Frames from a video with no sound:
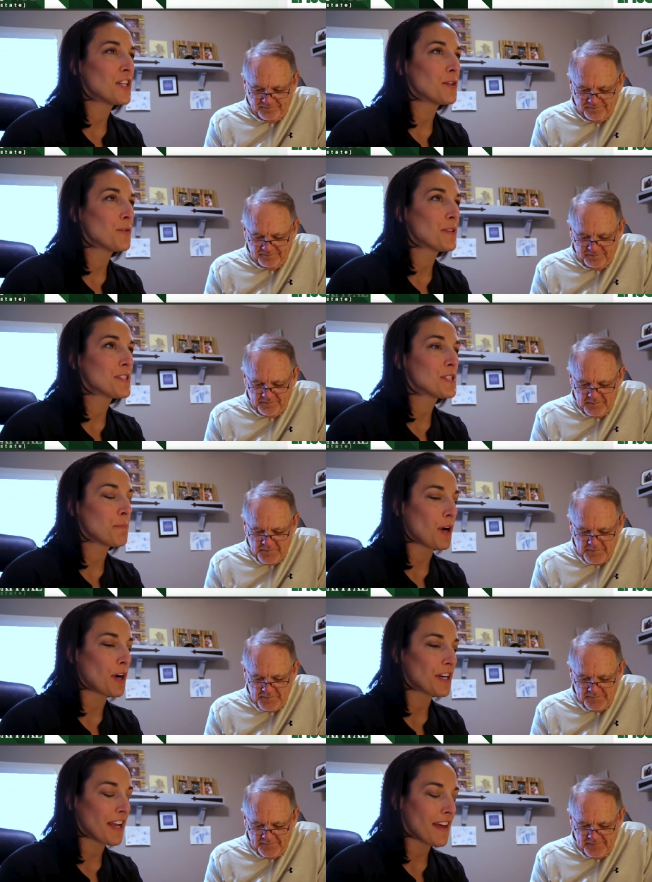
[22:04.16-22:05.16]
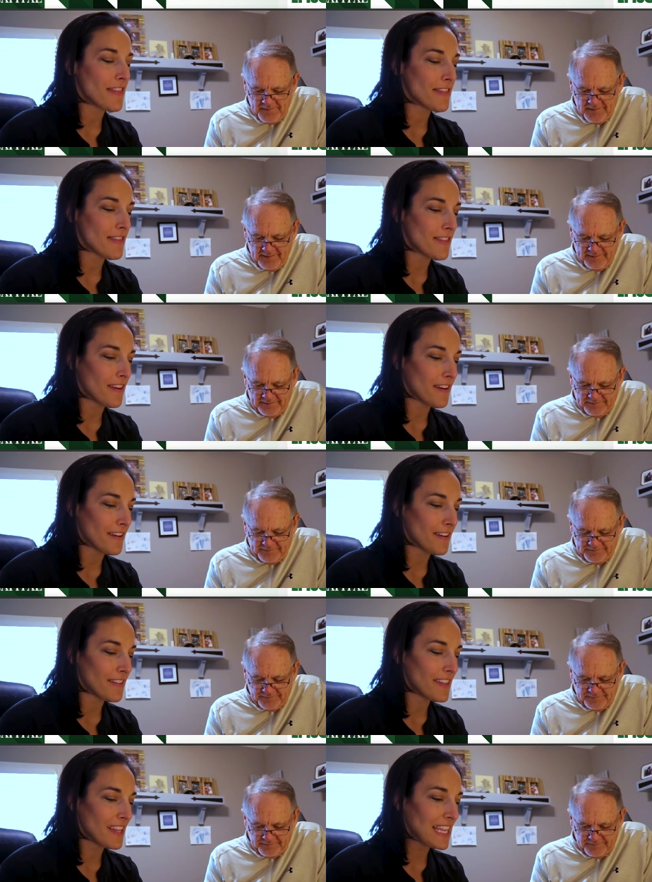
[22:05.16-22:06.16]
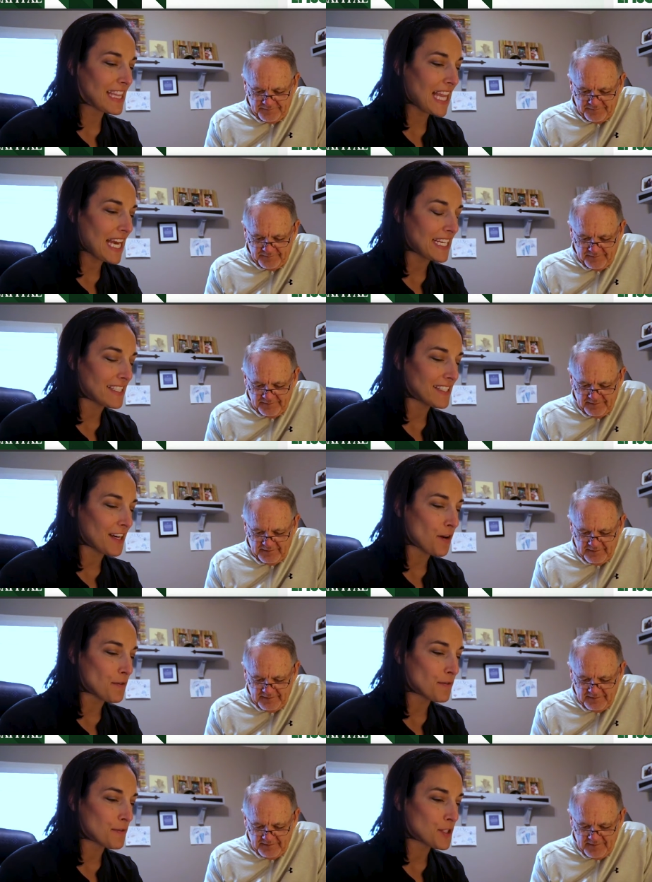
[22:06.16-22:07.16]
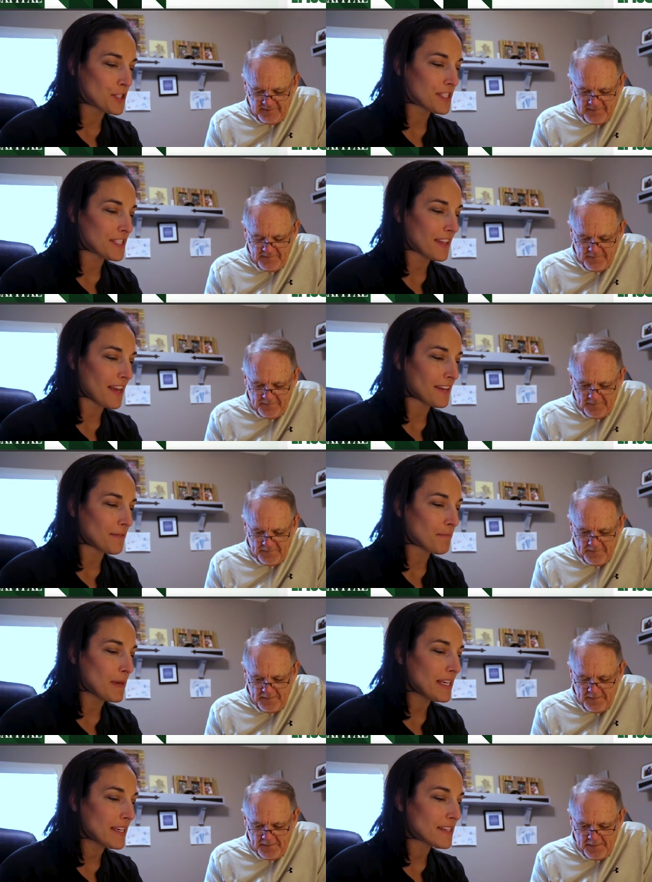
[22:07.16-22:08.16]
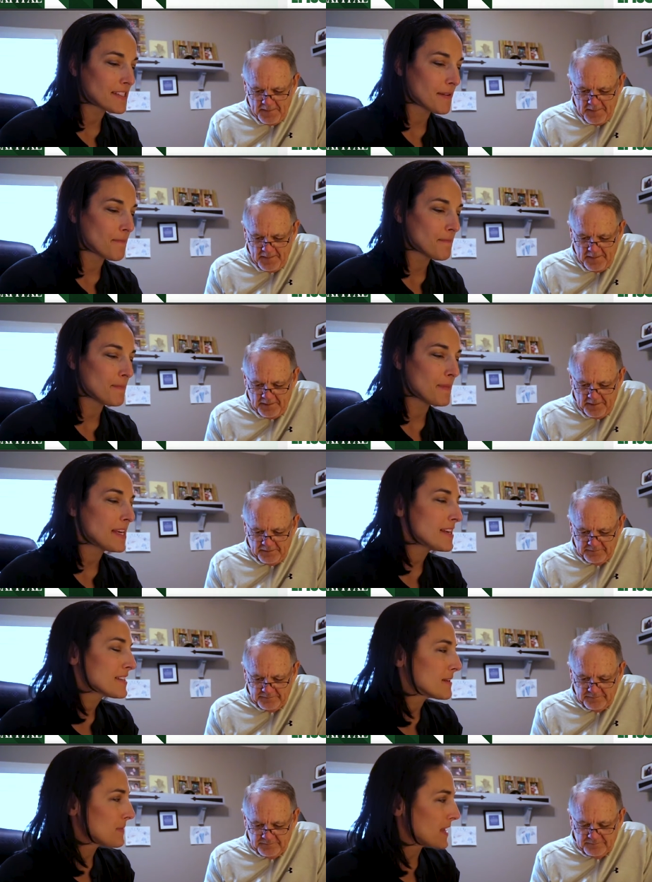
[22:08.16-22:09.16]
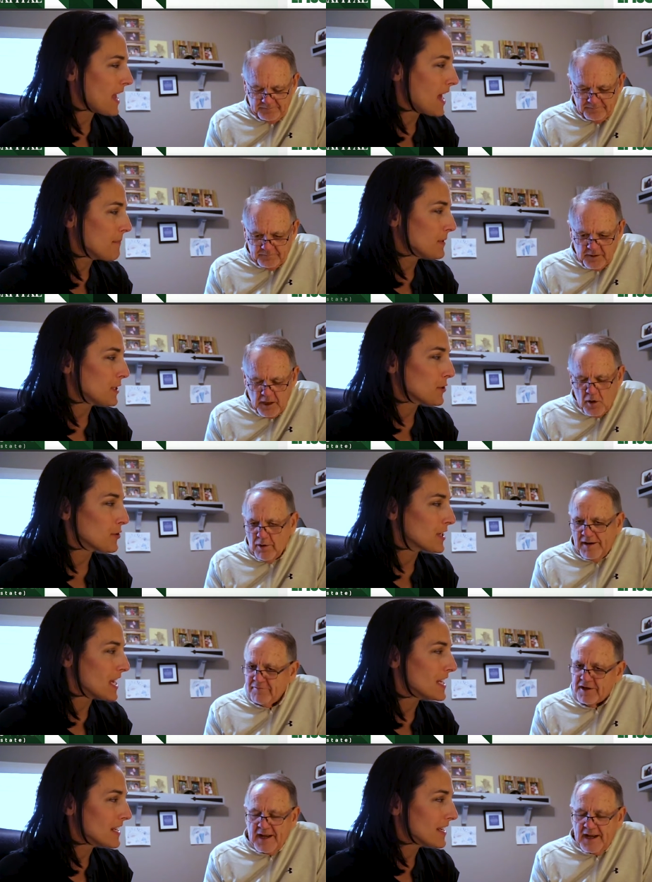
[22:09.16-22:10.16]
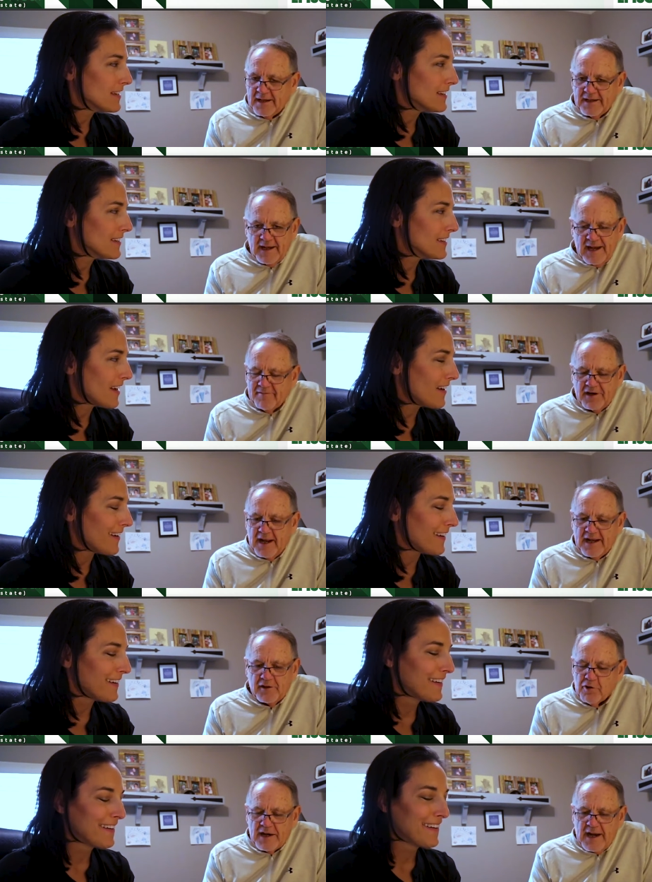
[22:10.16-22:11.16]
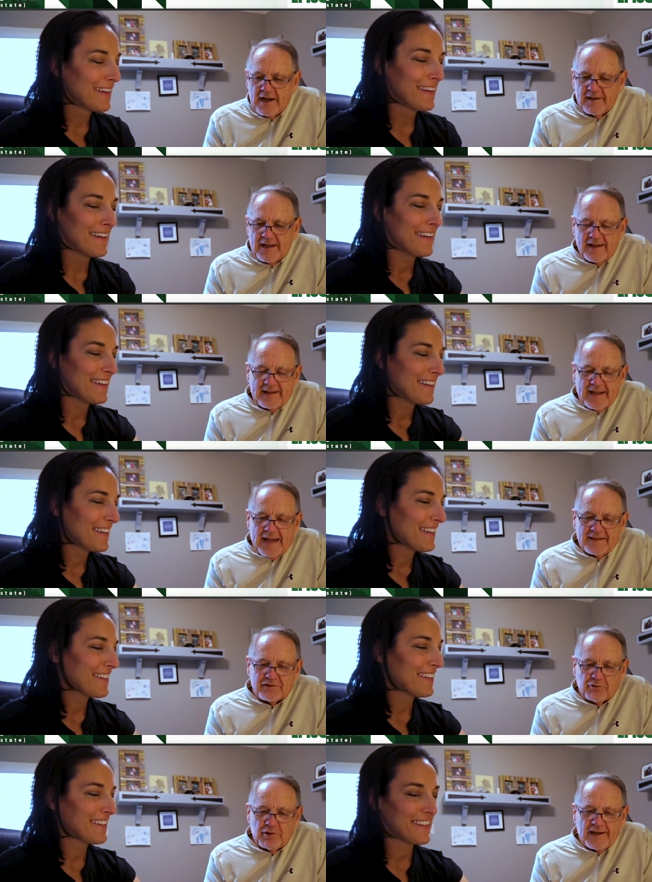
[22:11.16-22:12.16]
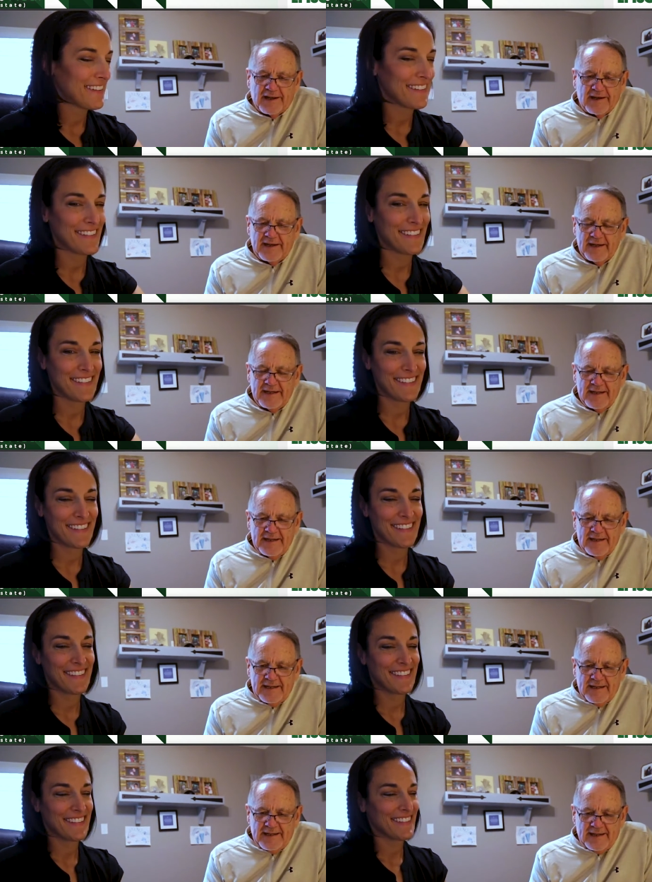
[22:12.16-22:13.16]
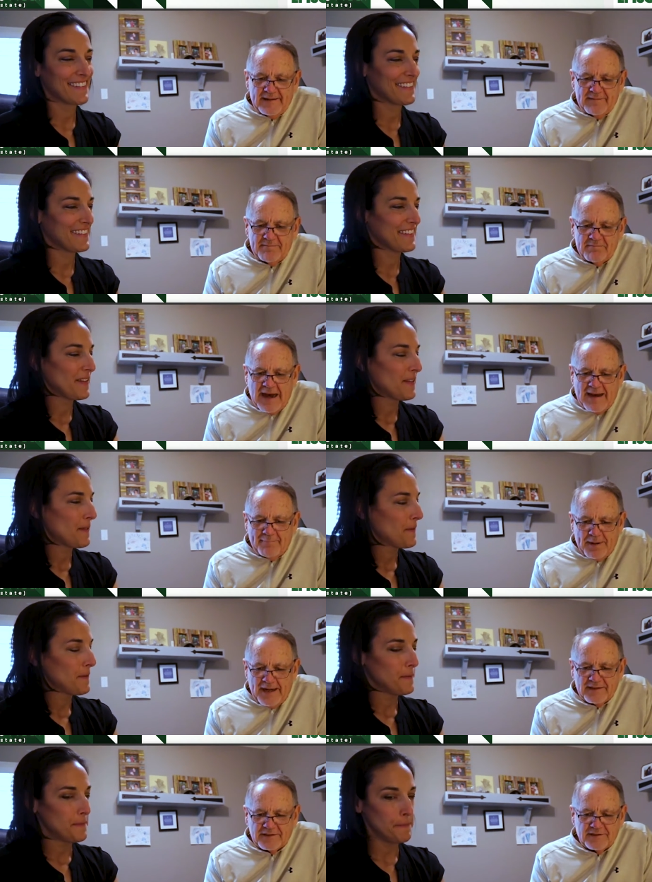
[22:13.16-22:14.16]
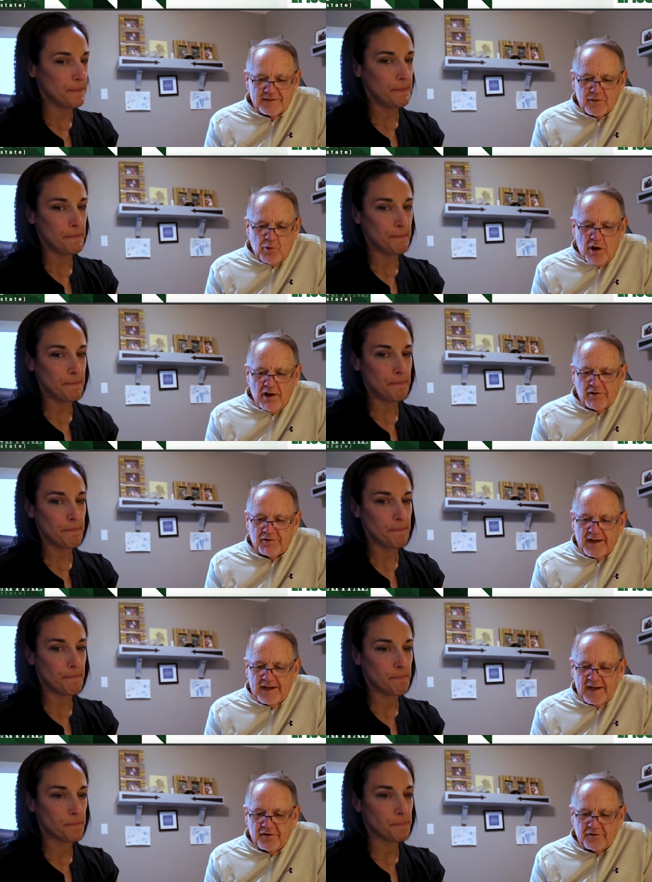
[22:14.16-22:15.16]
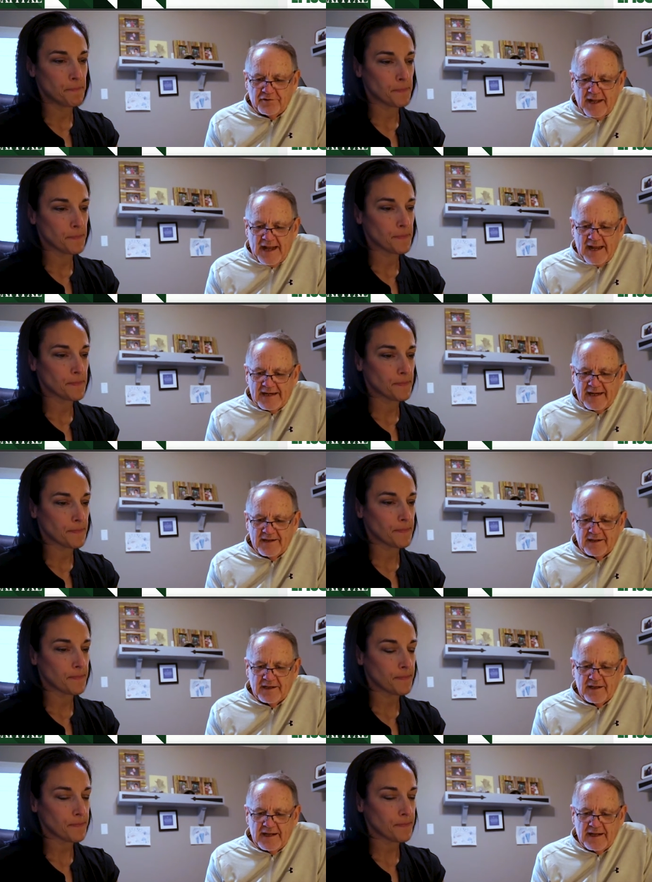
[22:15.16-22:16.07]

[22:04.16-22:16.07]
Speaker 1: you, the spark and the the light of just like making some making something happen and oh, creating.
Speaker 2: Every day, every day, create that. That's really my best quality is I can